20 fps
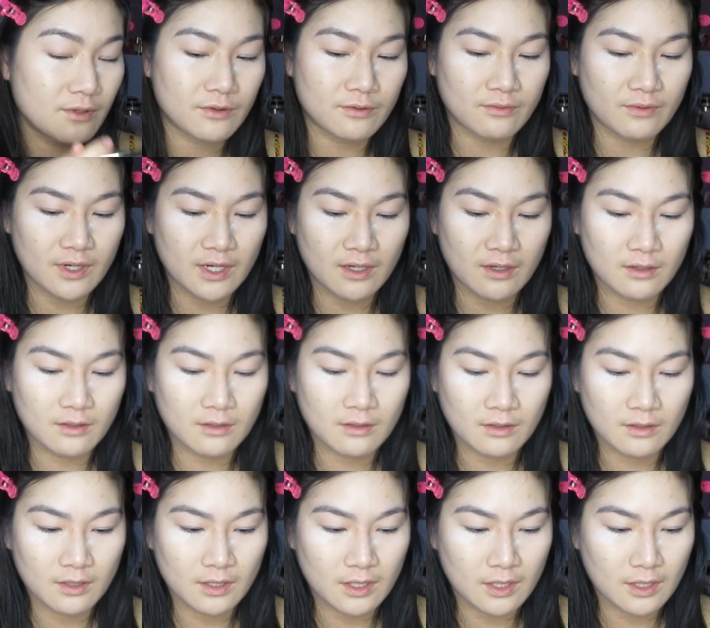number 3
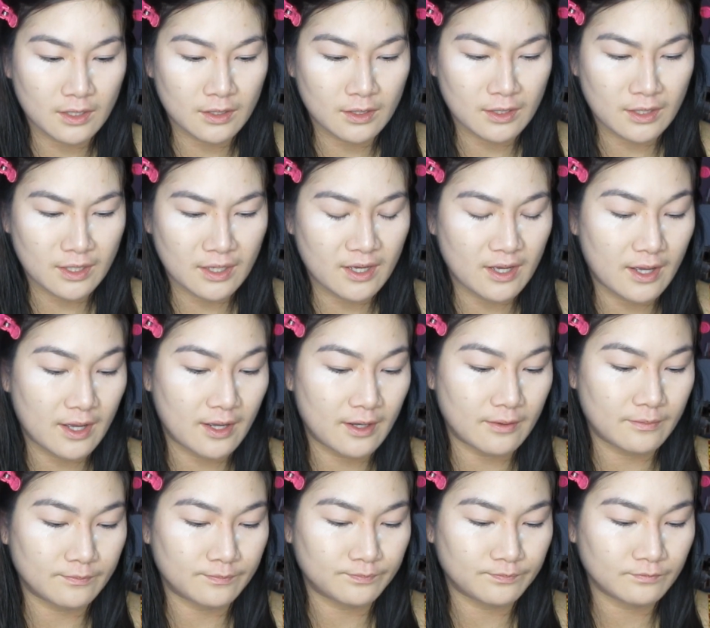in
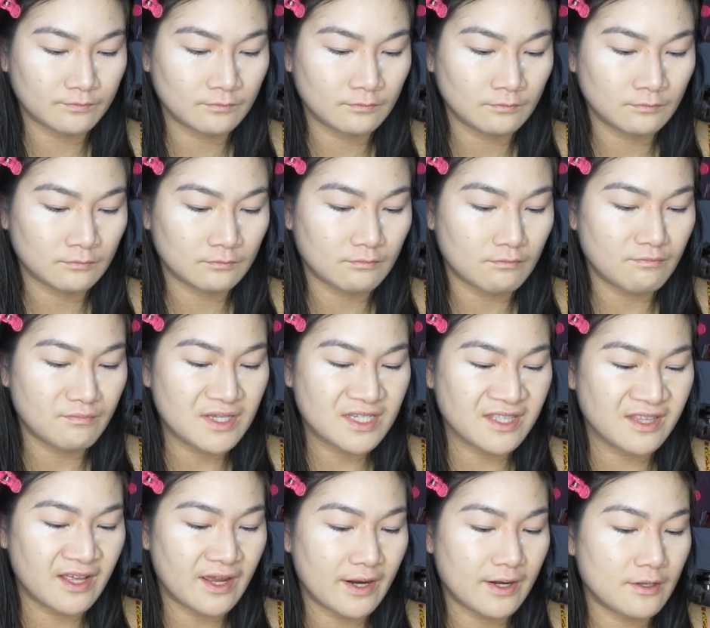the
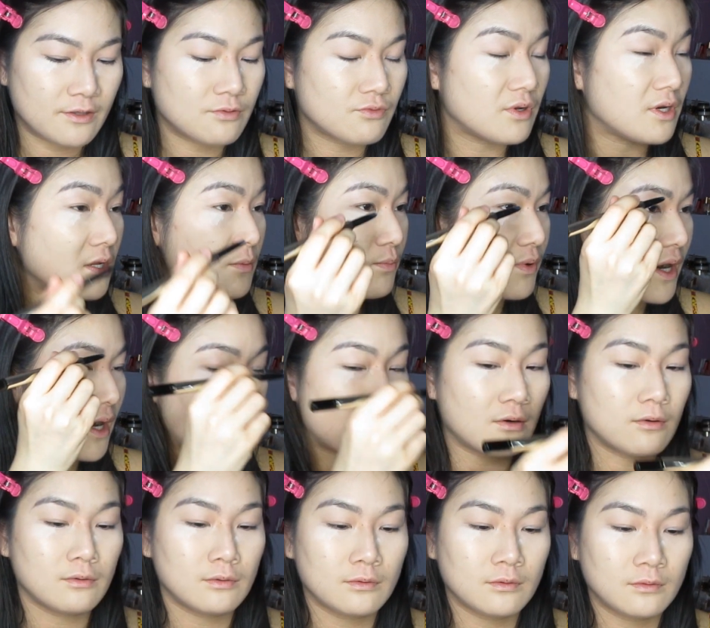Miss Line 3D
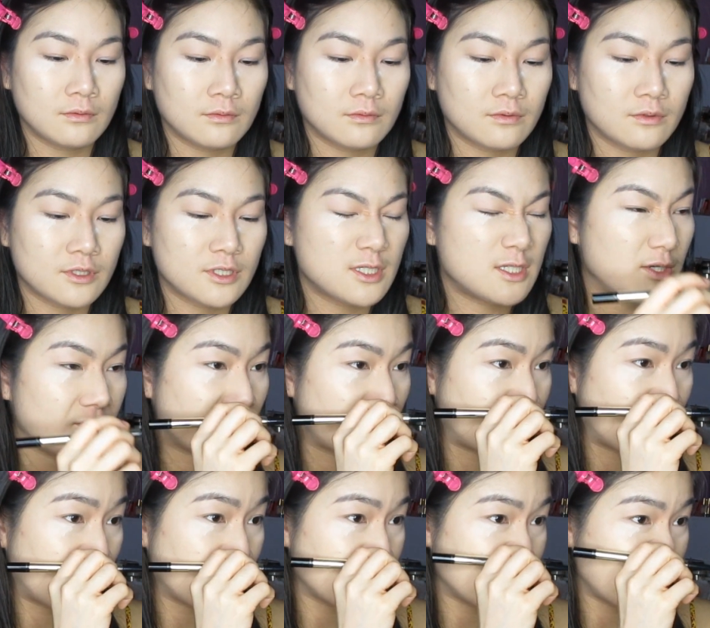Brow
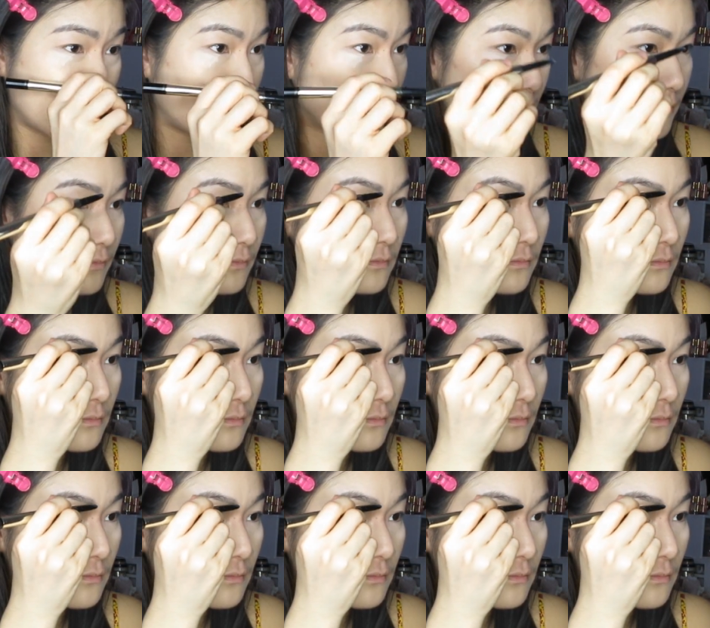Secret Brow Set.